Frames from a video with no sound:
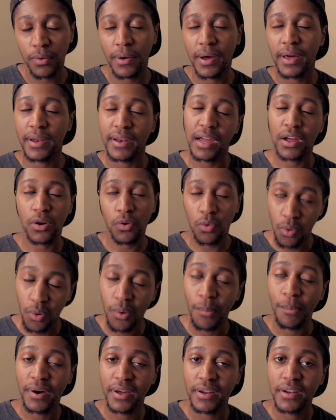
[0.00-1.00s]
Well, not
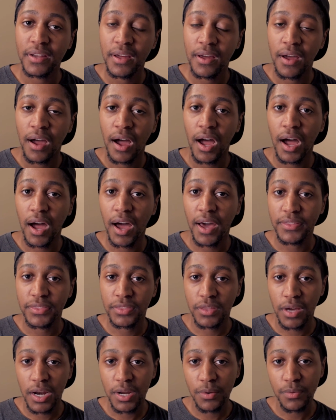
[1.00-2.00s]
cool, but I
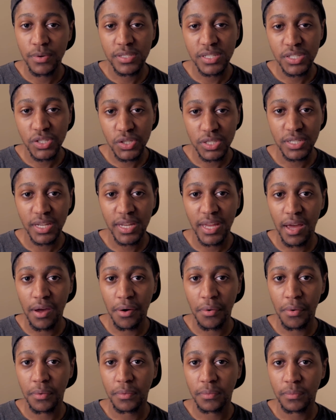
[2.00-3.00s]
thought it was interesting
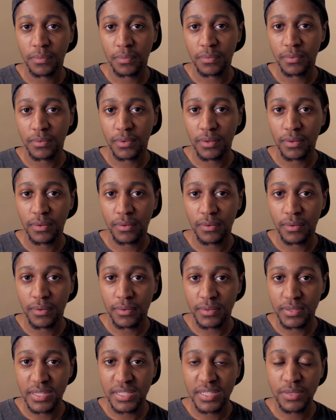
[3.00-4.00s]
how,
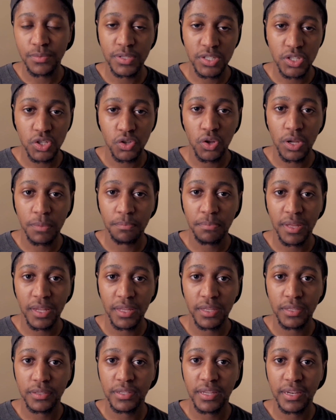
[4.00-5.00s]
since it was controlling
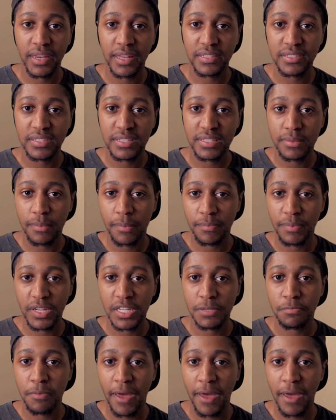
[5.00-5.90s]
Billy, you did get to see some of Billy's